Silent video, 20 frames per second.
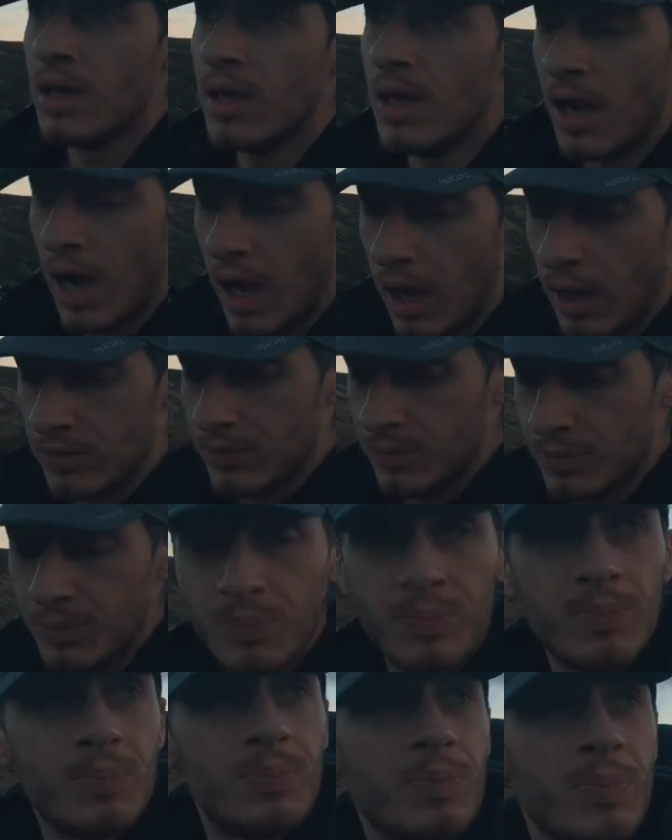I'll
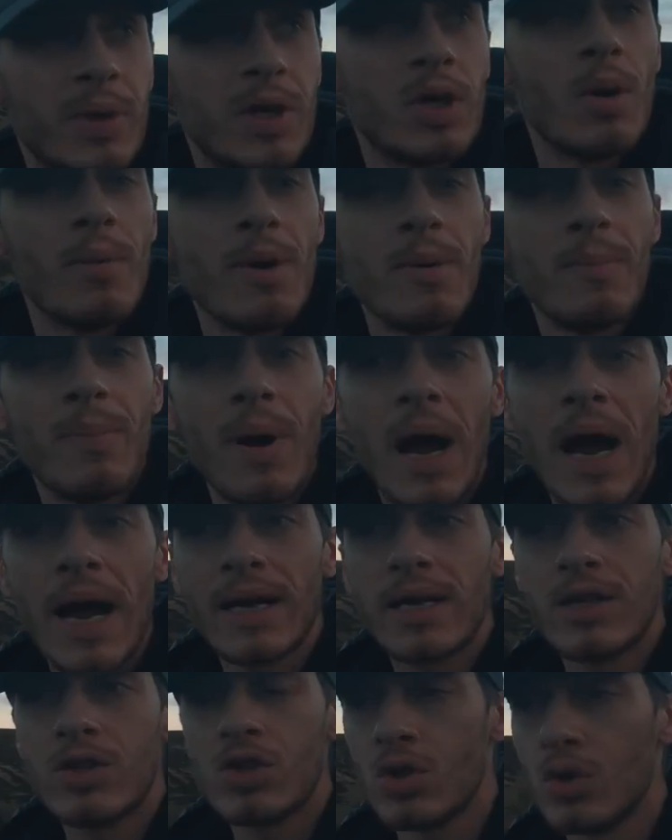be coming
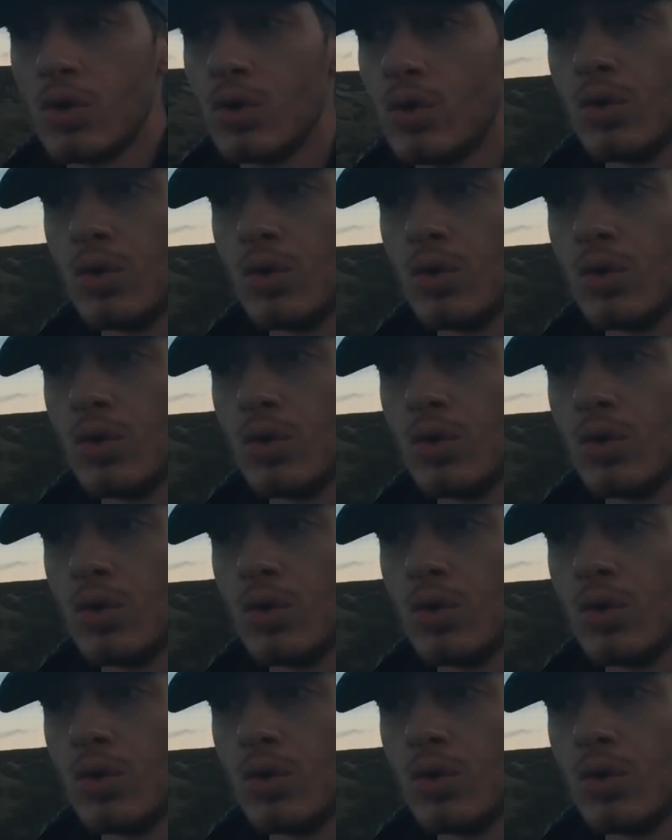back to